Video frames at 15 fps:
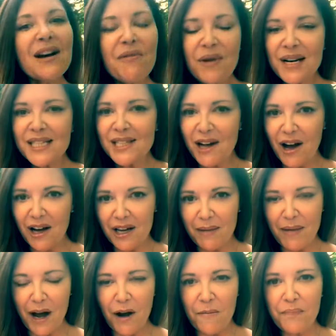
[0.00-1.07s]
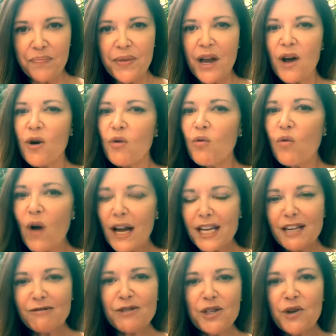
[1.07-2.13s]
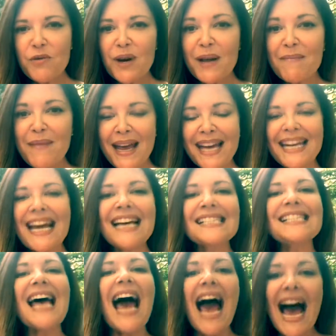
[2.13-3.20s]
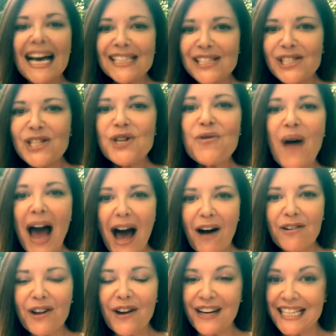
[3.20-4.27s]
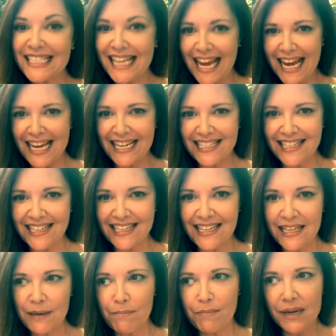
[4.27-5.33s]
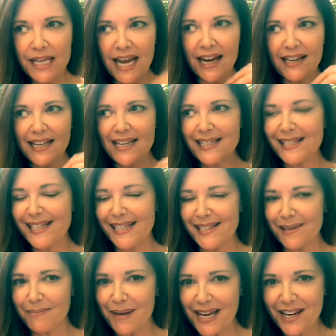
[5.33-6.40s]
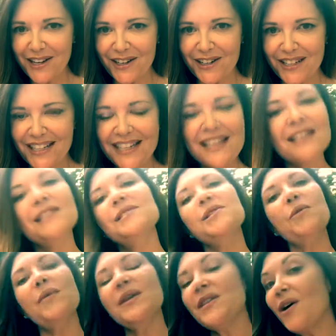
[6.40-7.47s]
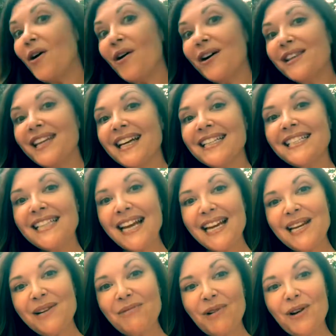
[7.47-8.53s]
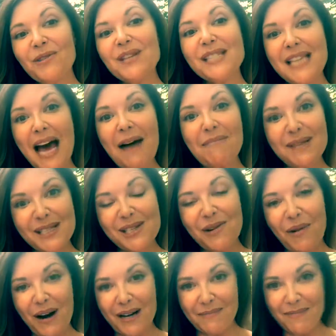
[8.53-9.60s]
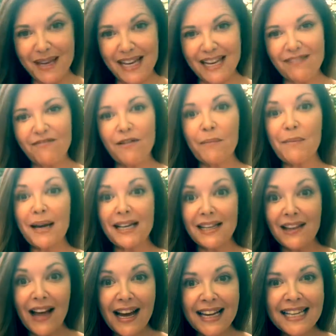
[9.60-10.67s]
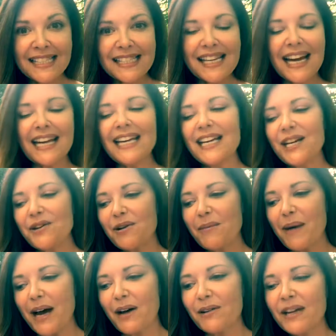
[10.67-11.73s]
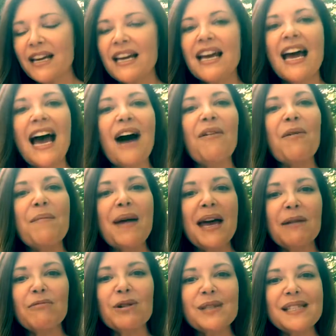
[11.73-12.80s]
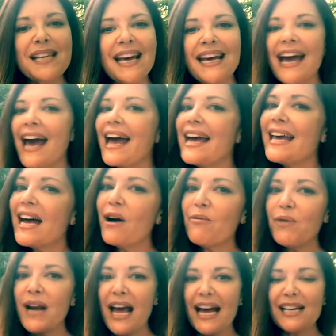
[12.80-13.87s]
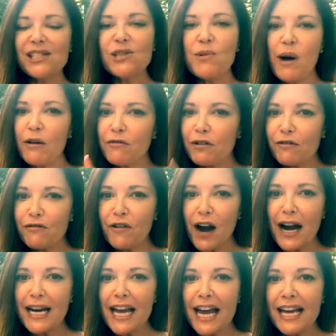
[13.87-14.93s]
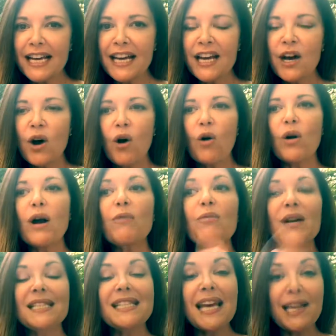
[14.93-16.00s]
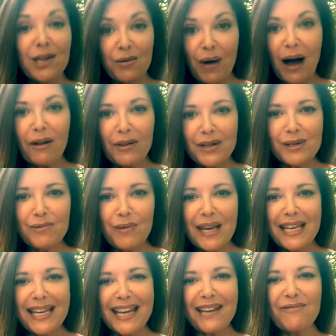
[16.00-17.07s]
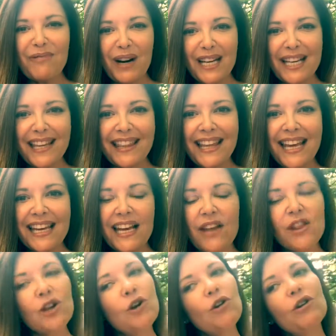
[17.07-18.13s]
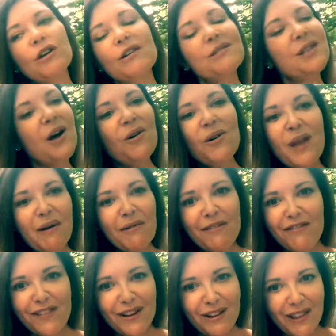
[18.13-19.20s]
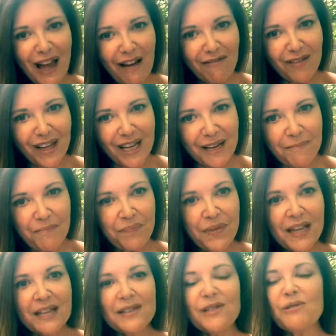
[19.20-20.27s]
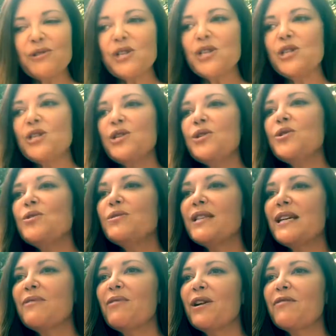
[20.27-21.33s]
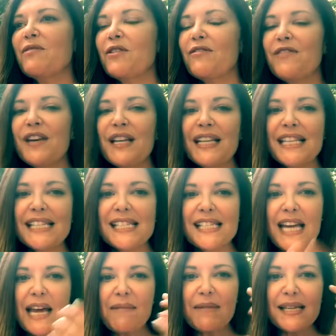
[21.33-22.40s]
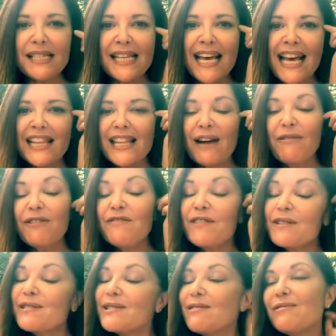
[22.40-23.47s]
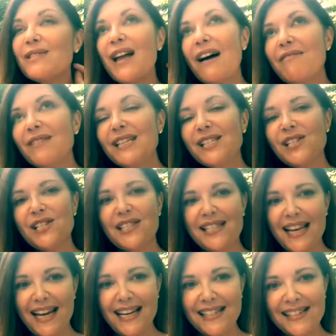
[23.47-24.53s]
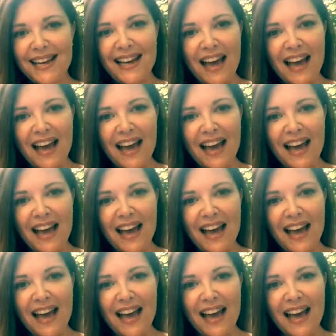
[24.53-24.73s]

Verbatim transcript: I want to talk about what you do when a man has asked you out on a date, but yet he's disappeared. So in the online dating world, this happens quite a bit. From my clients, I hear about how a man will say, hey, I want to ask you out for Friday, or I want to take you out this weekend. What do you think? And the girl goes, oh, that would feel lovely. So she's using one of her feeling statements. That would feel so lovely, she says.